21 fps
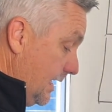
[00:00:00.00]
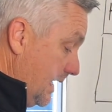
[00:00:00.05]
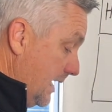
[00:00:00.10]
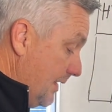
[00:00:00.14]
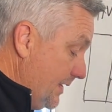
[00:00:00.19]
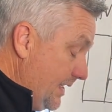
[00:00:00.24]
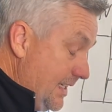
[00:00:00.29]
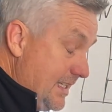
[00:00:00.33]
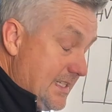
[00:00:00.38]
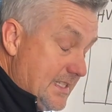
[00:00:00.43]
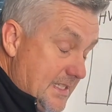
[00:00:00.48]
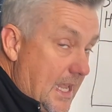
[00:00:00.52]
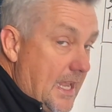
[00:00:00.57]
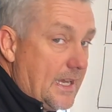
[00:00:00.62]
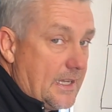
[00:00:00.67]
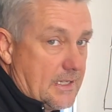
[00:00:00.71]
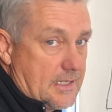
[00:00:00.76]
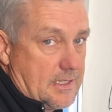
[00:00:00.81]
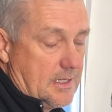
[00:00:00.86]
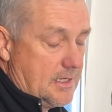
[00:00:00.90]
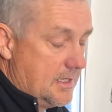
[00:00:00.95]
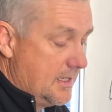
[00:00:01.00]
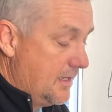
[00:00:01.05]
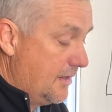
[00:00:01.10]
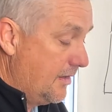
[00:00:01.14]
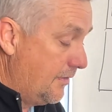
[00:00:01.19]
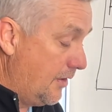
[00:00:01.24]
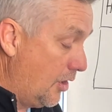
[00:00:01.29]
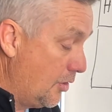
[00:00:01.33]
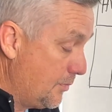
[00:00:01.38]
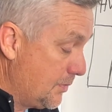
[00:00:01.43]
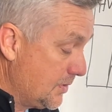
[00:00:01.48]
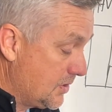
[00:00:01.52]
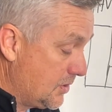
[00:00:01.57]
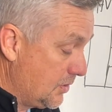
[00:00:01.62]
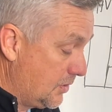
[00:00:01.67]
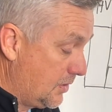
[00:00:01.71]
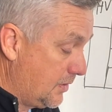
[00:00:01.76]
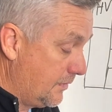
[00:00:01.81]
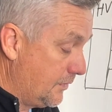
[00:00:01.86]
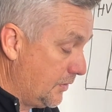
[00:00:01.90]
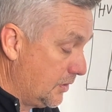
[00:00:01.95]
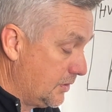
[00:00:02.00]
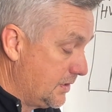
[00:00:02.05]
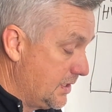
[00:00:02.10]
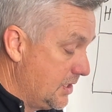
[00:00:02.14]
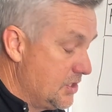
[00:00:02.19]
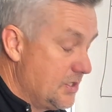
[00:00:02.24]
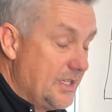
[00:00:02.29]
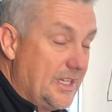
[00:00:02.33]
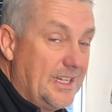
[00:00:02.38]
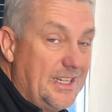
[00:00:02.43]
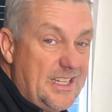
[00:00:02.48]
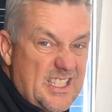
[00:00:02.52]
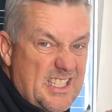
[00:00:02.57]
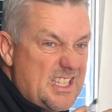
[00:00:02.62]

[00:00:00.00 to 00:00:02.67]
and the exact open circuit voltage there is